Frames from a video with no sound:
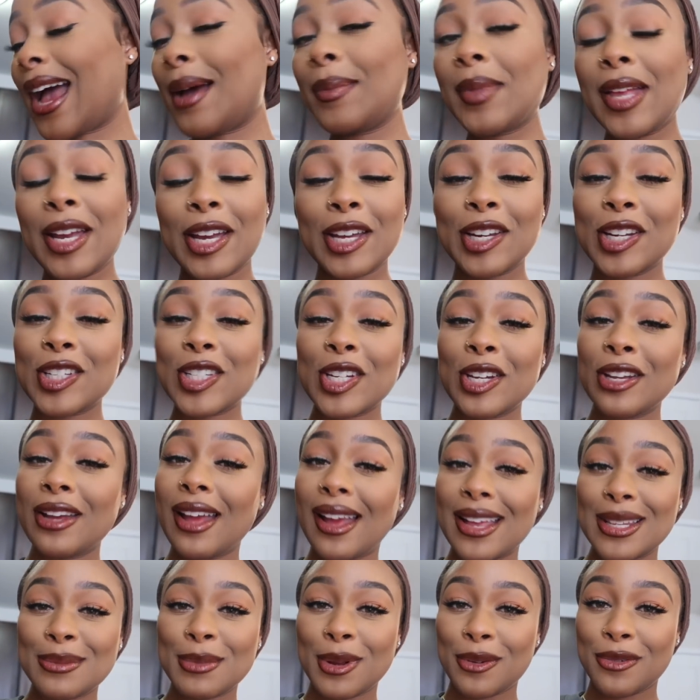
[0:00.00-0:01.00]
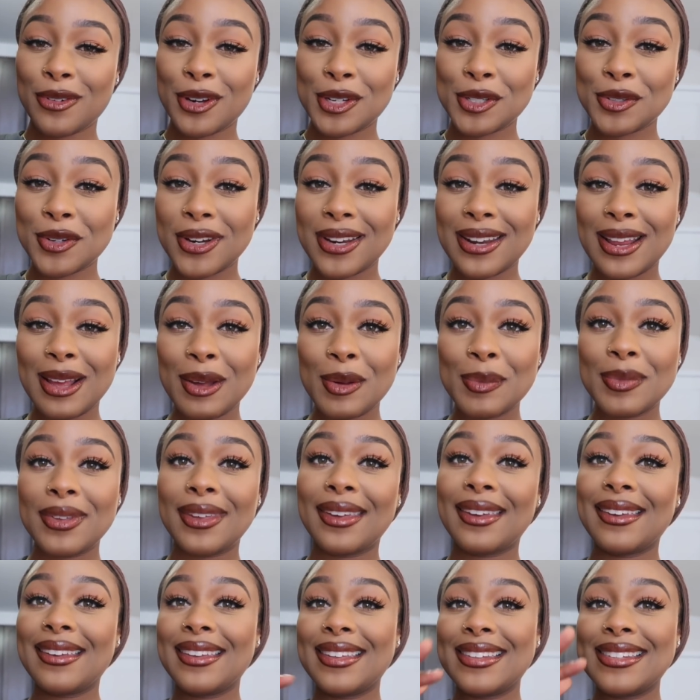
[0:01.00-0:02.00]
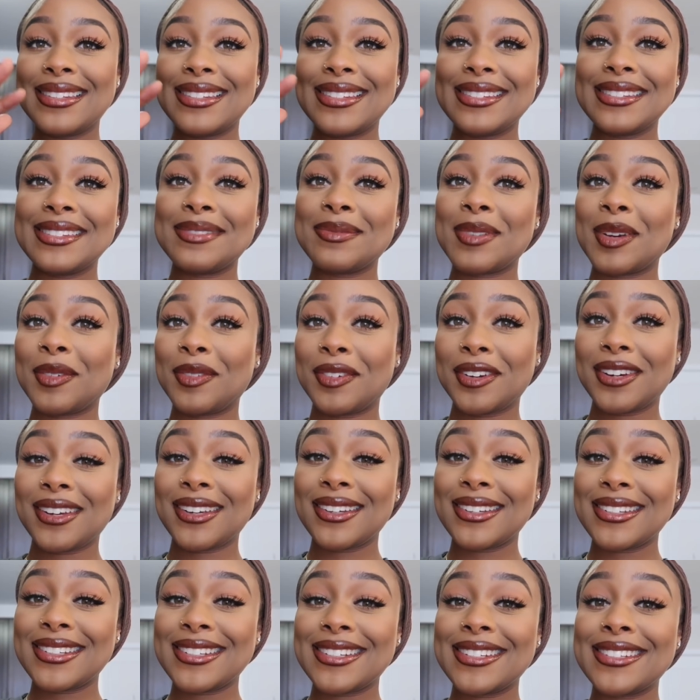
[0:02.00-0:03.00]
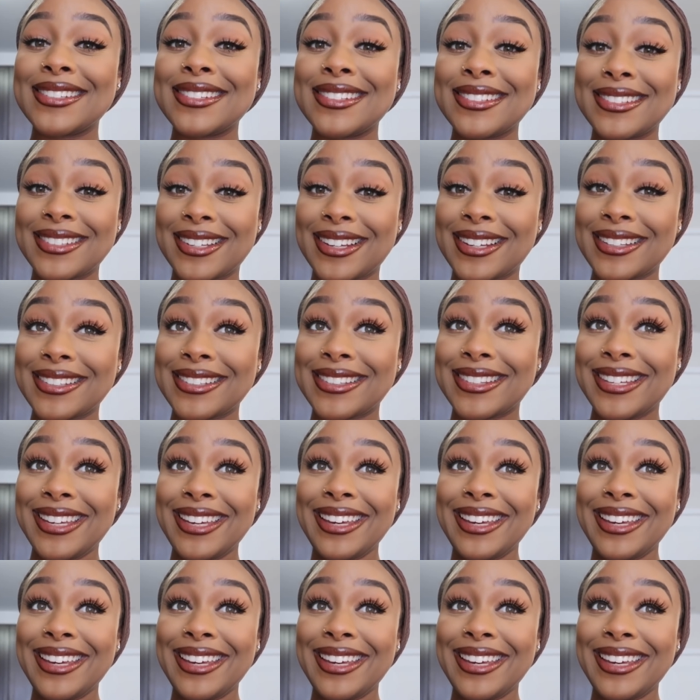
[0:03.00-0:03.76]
I'm not gonna show you guys my fridge right now because my fridge is disgusting.